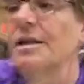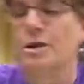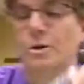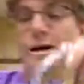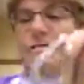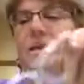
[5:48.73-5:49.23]

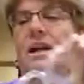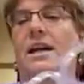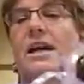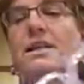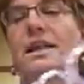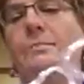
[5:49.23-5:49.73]
You have to
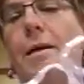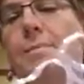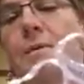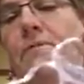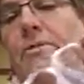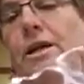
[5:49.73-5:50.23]
cut them
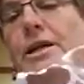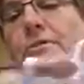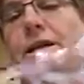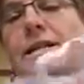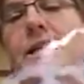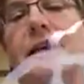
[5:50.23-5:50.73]
up before you
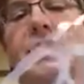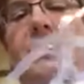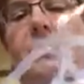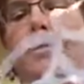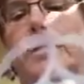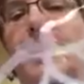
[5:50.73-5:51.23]

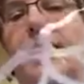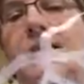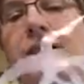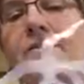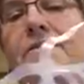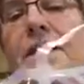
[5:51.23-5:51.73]
recycle them,
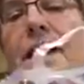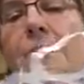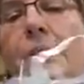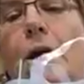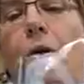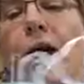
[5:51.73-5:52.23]
because if they
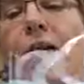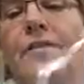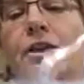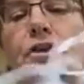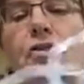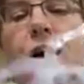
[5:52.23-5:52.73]
blow off
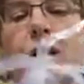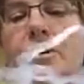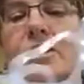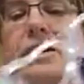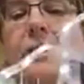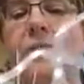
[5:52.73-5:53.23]
the truck
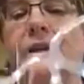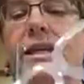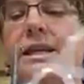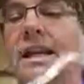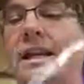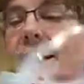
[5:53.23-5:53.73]
or something
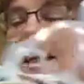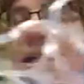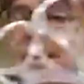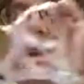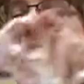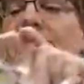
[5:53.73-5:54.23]
and they get
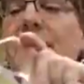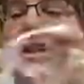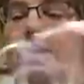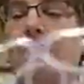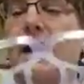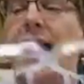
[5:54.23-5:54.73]
in the
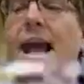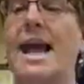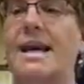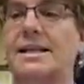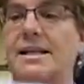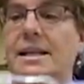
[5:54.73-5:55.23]
ditch by
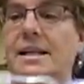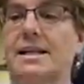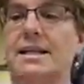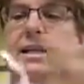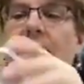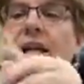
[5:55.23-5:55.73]

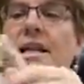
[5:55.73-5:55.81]
accident,